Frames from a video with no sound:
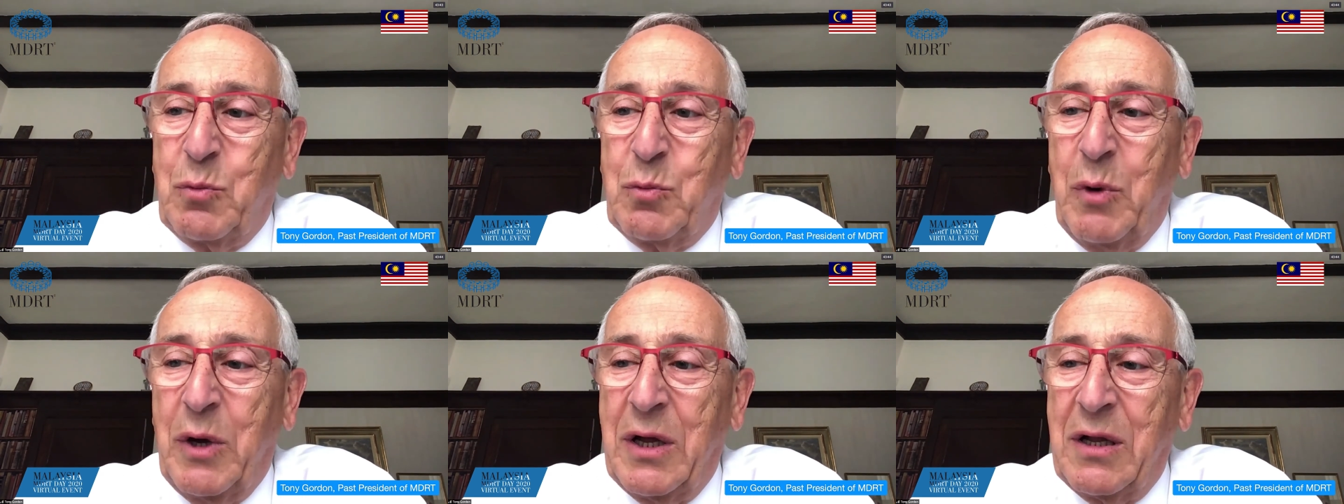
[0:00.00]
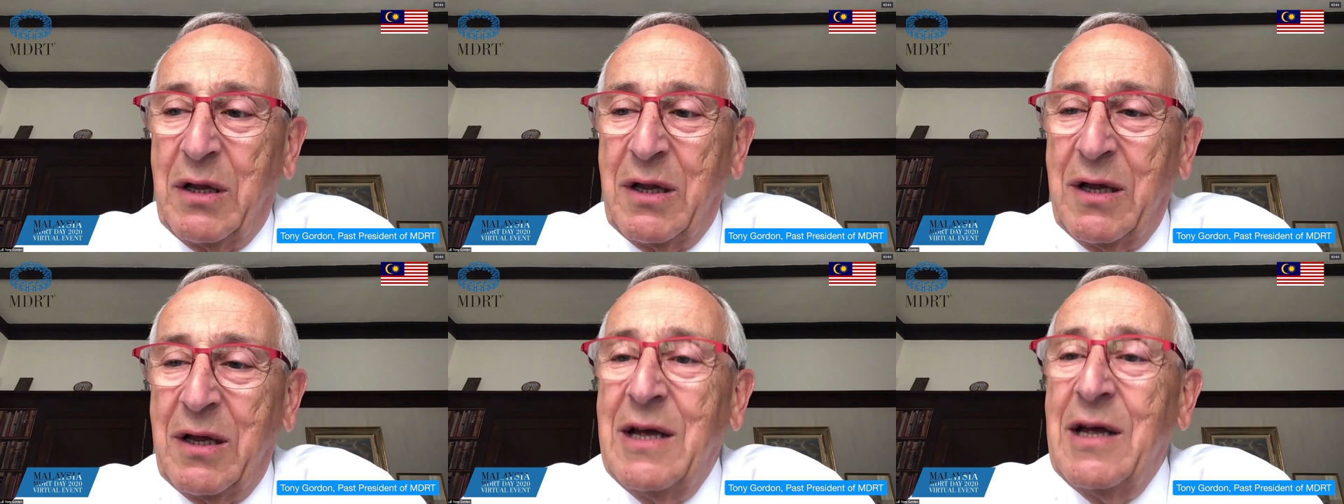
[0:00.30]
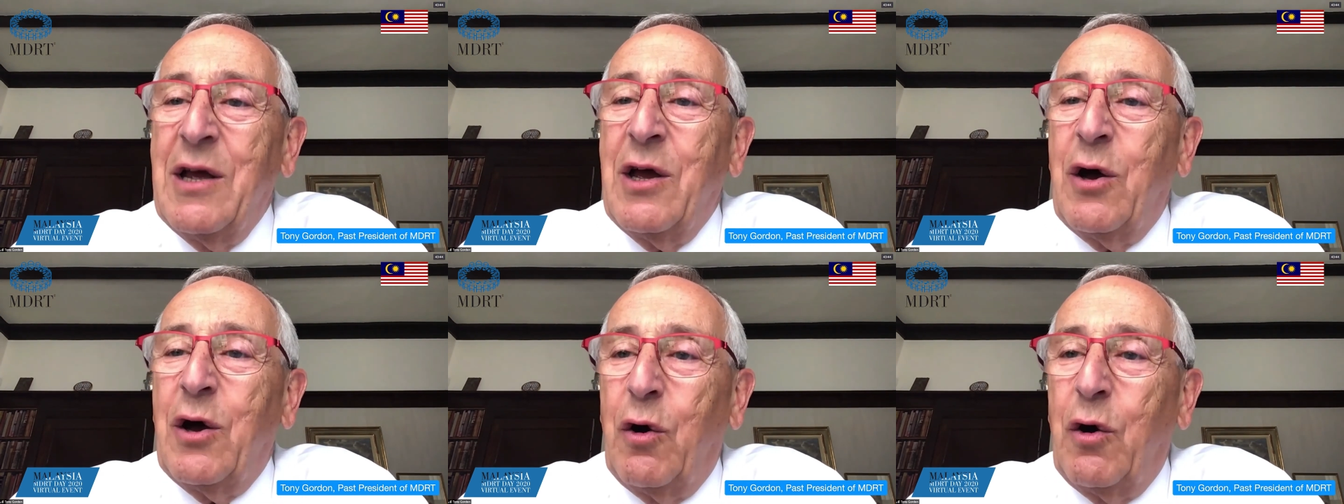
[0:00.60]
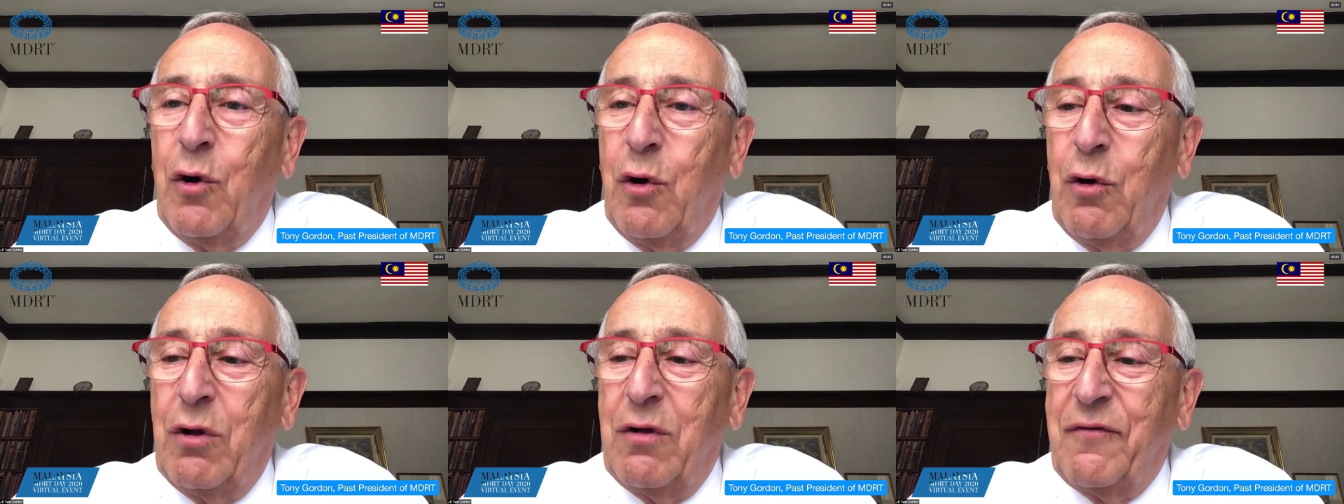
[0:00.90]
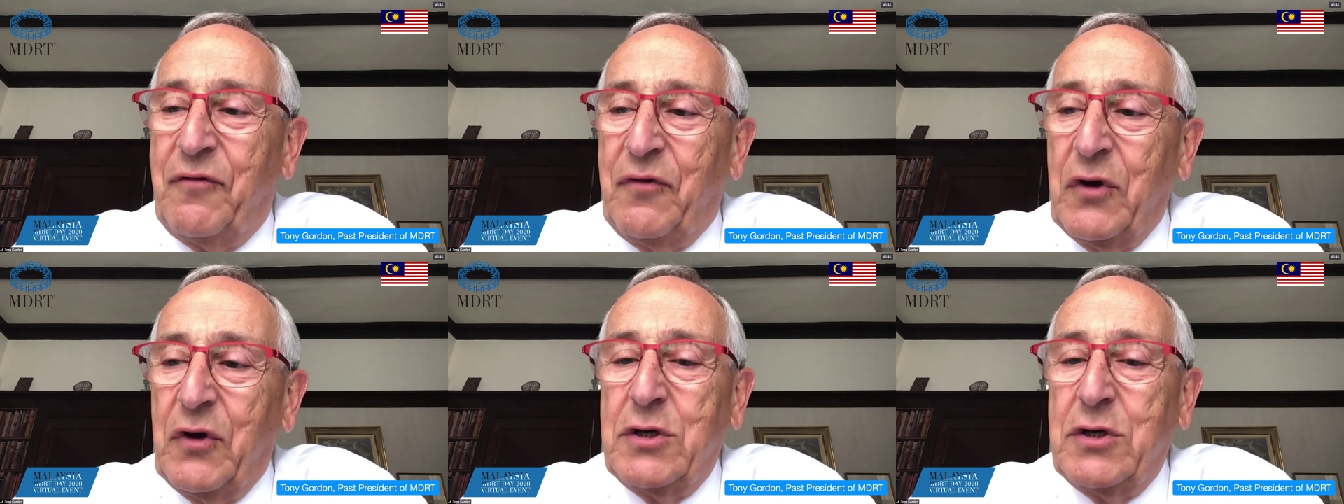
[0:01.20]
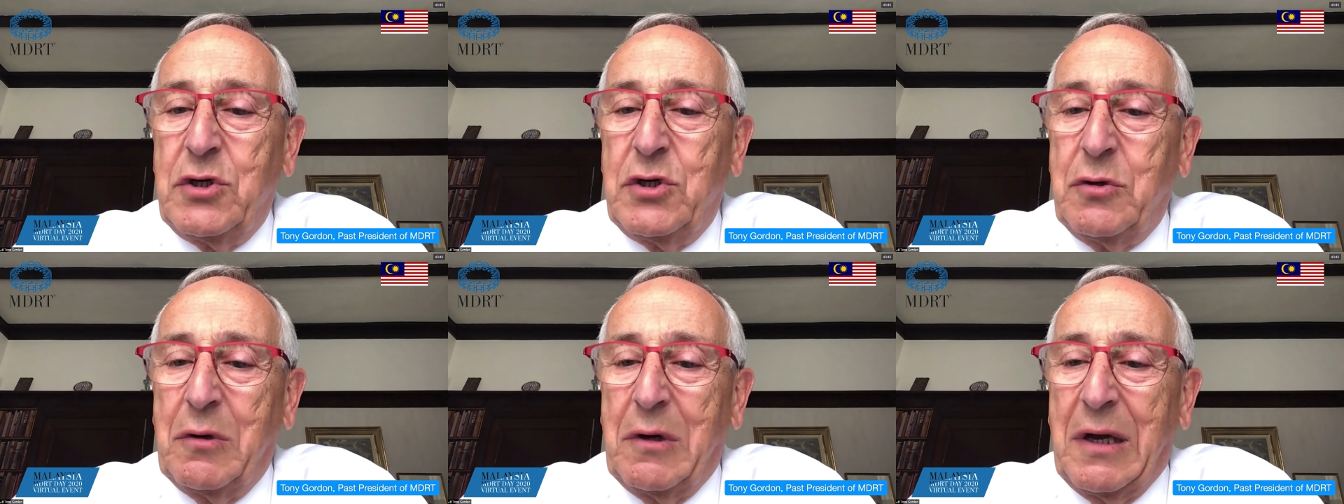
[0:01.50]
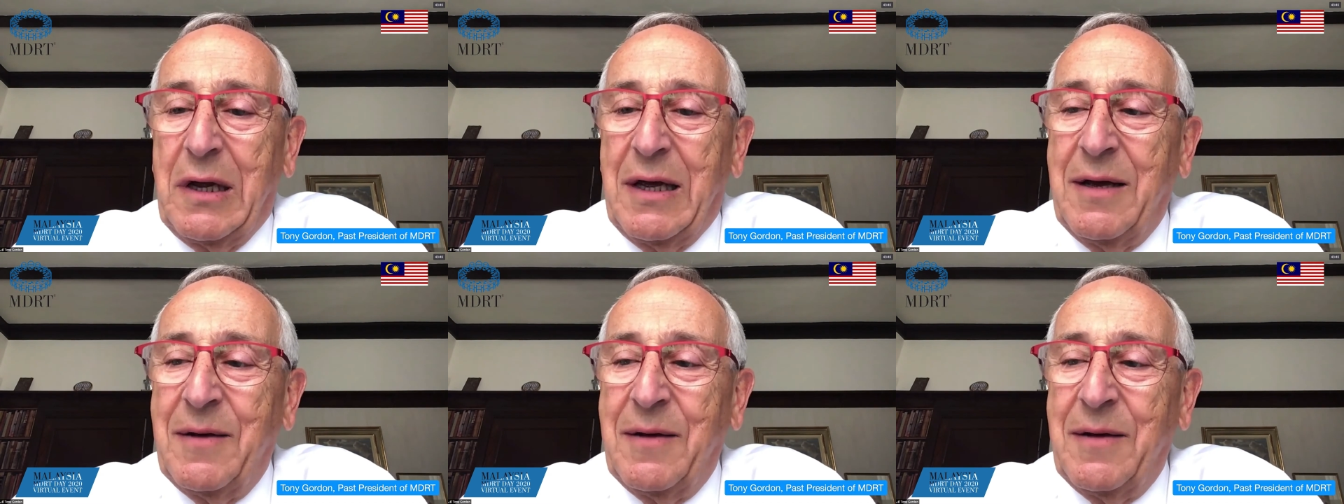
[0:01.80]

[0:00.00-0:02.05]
will, all virtually.